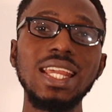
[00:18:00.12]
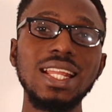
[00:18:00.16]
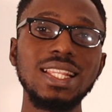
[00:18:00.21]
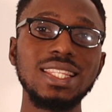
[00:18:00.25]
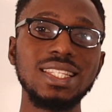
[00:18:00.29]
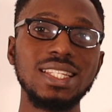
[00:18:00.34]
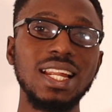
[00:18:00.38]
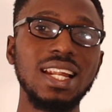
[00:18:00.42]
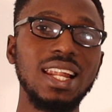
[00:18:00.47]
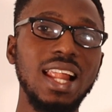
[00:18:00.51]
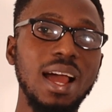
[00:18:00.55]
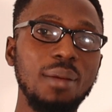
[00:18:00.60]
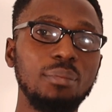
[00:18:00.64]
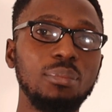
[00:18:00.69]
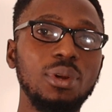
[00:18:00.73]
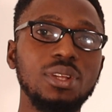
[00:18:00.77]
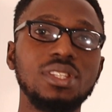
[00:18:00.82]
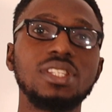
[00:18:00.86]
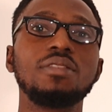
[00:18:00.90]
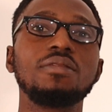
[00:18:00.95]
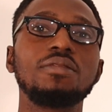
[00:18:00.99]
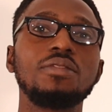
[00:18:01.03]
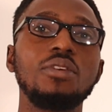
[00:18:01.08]
hit the like
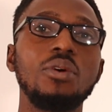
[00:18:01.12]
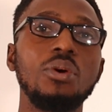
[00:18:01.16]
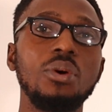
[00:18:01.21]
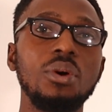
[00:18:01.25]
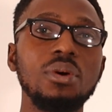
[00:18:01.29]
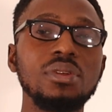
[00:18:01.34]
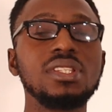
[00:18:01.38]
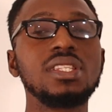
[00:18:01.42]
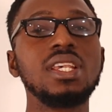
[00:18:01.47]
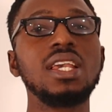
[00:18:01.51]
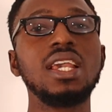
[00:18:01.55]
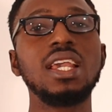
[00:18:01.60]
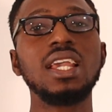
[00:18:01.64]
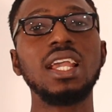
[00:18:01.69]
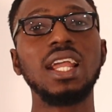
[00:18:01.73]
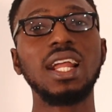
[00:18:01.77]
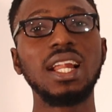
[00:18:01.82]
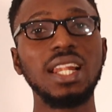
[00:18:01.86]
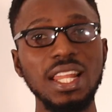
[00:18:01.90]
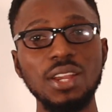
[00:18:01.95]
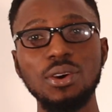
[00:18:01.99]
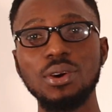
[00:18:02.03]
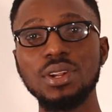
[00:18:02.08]
button for us,
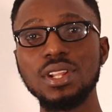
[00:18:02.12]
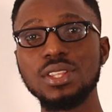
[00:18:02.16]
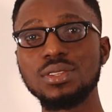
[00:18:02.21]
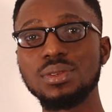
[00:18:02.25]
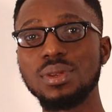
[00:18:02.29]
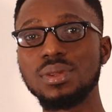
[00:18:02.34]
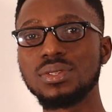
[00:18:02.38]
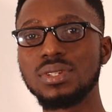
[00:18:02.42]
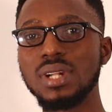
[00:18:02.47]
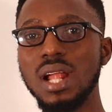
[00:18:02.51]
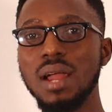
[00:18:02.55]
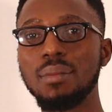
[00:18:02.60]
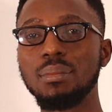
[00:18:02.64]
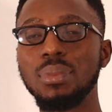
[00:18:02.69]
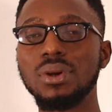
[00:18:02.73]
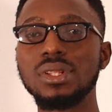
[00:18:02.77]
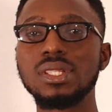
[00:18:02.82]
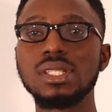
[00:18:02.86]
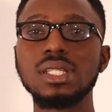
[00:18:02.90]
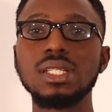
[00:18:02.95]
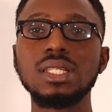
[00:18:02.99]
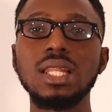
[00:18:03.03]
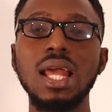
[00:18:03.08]
click on the subscribe
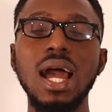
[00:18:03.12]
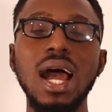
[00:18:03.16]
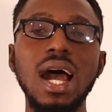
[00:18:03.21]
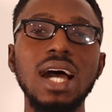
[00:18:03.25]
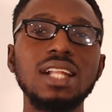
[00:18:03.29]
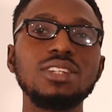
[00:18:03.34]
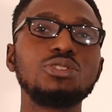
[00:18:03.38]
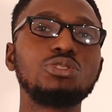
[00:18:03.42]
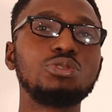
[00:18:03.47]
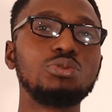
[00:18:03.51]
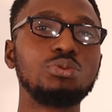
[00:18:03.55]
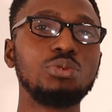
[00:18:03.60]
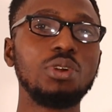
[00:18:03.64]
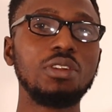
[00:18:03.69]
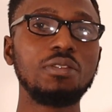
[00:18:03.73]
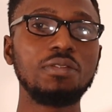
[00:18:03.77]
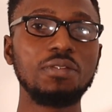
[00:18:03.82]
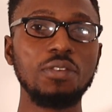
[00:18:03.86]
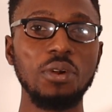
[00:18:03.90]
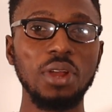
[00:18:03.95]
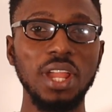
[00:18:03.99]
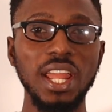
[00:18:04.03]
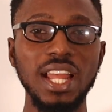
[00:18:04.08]
button, and do
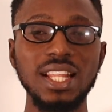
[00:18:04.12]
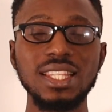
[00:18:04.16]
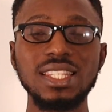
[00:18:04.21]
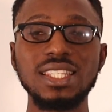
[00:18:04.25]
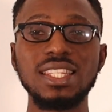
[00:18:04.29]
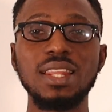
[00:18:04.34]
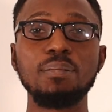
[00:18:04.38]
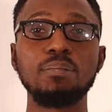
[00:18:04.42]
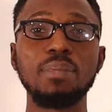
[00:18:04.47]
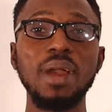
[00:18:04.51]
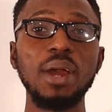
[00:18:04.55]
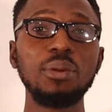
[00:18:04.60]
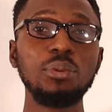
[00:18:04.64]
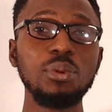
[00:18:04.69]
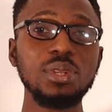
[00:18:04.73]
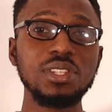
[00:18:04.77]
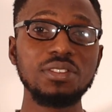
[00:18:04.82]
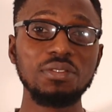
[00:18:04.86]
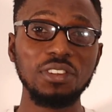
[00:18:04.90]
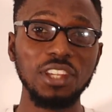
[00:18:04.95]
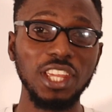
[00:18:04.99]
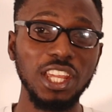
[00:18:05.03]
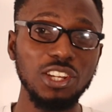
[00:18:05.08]
not forget the bell
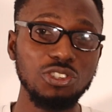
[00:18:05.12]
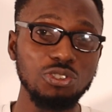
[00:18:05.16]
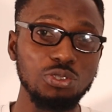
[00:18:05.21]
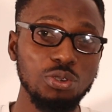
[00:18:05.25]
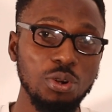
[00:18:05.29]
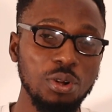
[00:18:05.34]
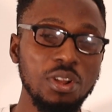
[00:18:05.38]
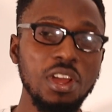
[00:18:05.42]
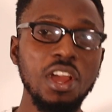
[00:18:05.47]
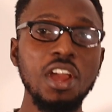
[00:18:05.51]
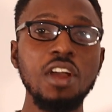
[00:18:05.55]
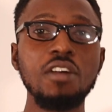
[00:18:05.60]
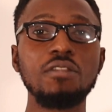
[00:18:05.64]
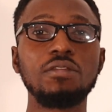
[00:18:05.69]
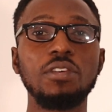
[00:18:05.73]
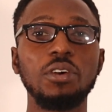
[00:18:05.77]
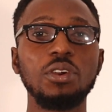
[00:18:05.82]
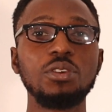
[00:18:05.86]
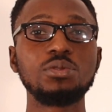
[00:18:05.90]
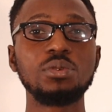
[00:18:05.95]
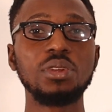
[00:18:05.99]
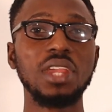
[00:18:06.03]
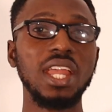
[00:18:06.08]
notification for
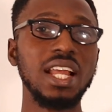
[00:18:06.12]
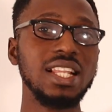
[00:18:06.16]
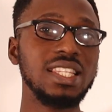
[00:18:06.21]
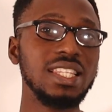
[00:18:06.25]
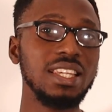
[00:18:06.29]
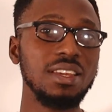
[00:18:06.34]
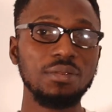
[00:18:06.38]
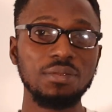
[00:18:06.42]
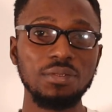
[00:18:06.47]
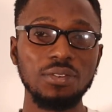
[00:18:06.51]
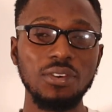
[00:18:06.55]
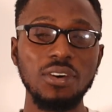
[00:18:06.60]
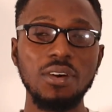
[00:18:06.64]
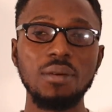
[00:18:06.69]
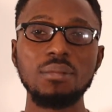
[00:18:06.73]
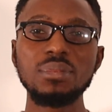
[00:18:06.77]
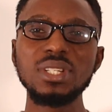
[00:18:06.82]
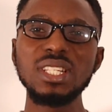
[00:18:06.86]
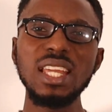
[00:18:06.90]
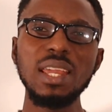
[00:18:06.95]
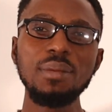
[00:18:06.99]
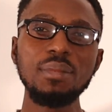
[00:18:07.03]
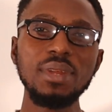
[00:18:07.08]
you to get
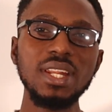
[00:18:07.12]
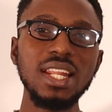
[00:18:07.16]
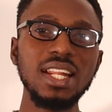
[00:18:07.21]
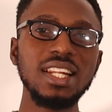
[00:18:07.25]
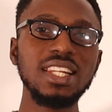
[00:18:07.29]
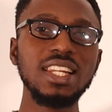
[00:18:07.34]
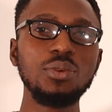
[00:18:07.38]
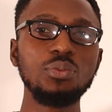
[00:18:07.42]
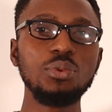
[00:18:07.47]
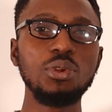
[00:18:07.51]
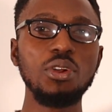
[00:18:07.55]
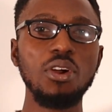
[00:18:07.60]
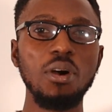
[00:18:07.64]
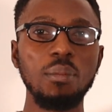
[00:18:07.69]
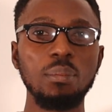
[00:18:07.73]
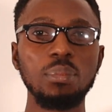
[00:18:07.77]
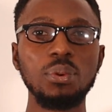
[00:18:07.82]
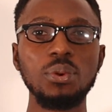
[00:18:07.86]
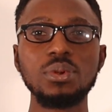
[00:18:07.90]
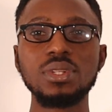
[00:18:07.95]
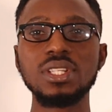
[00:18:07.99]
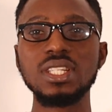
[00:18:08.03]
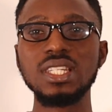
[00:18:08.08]
informed immediately we
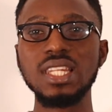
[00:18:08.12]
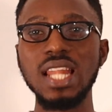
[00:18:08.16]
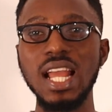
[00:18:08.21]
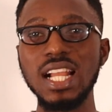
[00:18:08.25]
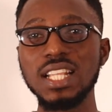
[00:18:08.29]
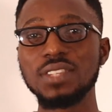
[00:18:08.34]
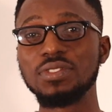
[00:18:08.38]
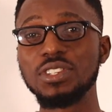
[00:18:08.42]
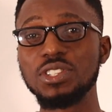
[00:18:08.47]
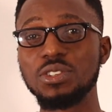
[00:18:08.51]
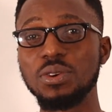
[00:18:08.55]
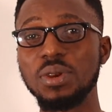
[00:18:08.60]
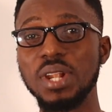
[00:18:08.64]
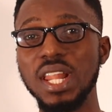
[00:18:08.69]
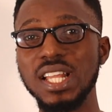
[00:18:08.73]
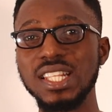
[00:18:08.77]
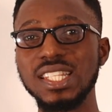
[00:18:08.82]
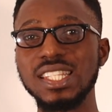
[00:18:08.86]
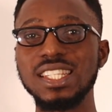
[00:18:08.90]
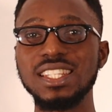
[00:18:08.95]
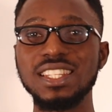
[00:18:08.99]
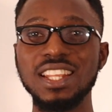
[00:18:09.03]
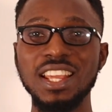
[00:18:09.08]
upload the next video
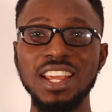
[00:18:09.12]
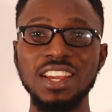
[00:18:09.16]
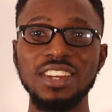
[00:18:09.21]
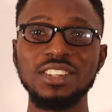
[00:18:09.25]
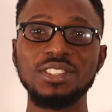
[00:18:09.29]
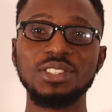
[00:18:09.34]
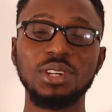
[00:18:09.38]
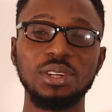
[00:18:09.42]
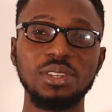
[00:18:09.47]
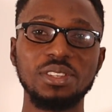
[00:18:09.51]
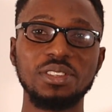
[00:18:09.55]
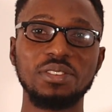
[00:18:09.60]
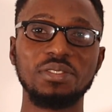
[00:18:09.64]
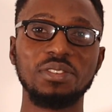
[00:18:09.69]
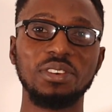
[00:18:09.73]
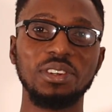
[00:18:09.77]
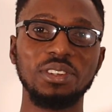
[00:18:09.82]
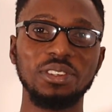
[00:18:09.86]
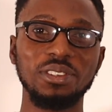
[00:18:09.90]
lesson just for